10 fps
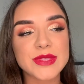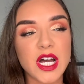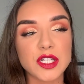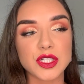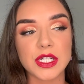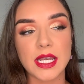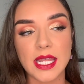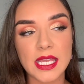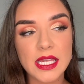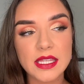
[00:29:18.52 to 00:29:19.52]

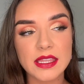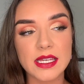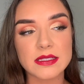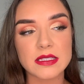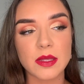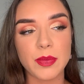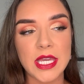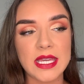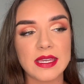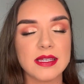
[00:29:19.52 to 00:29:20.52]
underneath, the
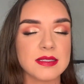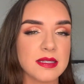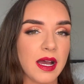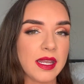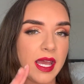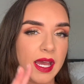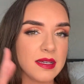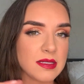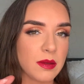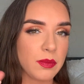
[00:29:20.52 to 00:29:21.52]
pink is not
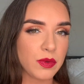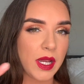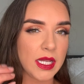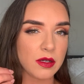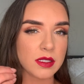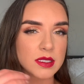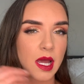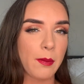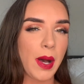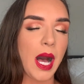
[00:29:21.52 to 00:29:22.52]
as bright, or it's
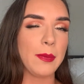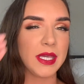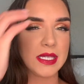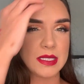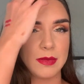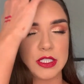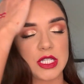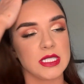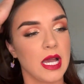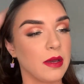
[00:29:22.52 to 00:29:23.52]
not popping as much
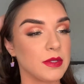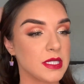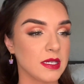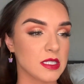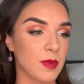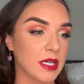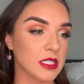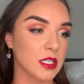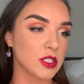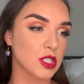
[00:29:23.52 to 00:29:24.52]
as I was
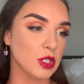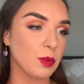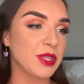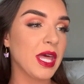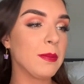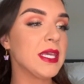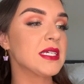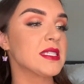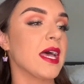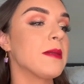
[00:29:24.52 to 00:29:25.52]
expecting it to. But that being
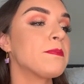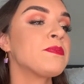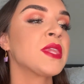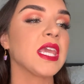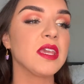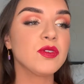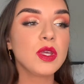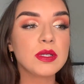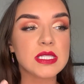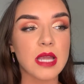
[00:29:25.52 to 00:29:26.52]
said, even
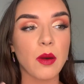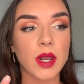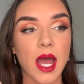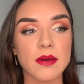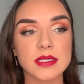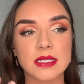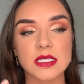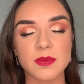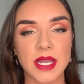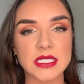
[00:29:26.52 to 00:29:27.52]
though it's not what I was
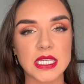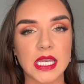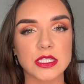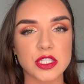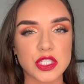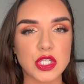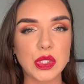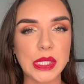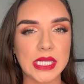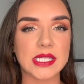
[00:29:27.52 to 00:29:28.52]
expecting, it
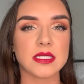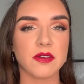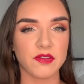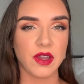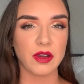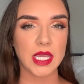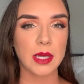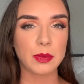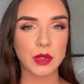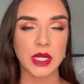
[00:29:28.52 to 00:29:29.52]
still is
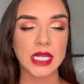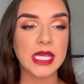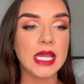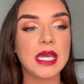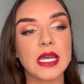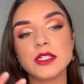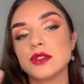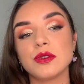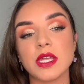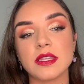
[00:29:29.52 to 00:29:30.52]
very pretty. And I
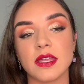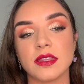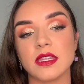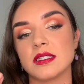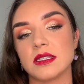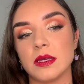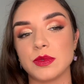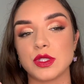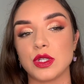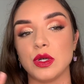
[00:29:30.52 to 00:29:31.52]
do think that this lip
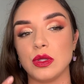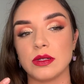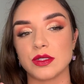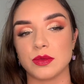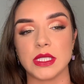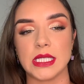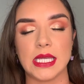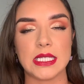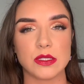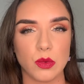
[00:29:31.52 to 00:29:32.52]
still looks really
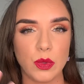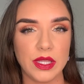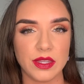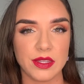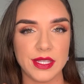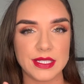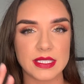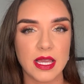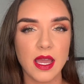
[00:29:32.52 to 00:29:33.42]
nice with this